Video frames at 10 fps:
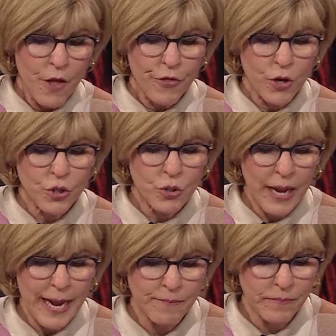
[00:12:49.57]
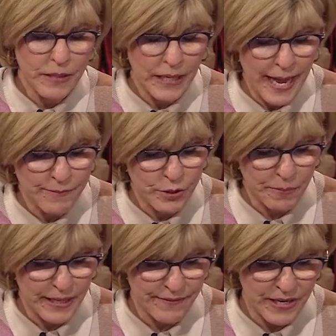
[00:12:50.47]
Those who came, claim to
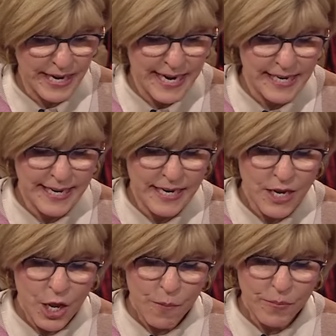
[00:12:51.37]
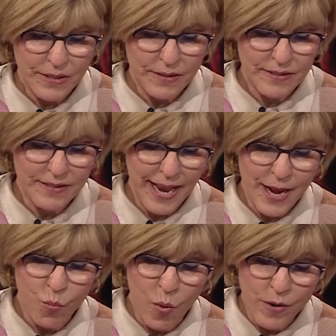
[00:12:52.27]
believe in healing but
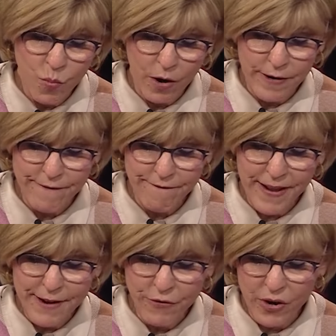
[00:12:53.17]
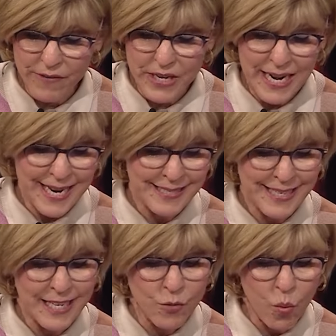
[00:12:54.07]
say one word in favor of it and
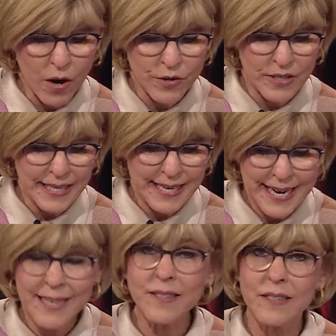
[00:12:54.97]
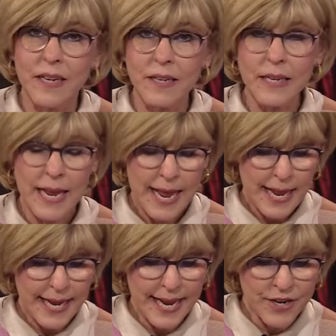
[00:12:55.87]
ten words against it
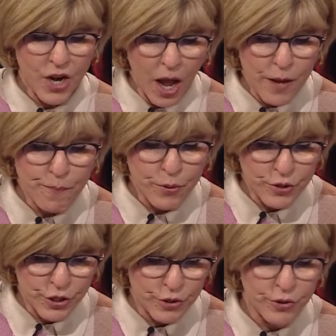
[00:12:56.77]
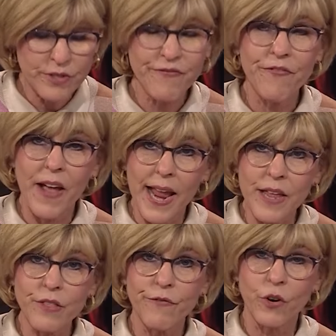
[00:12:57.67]
cannot produce
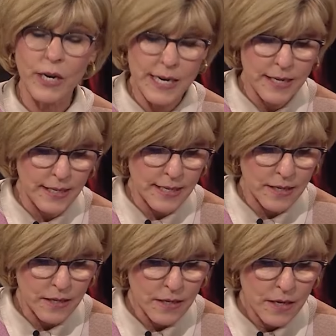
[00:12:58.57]
faith for healing.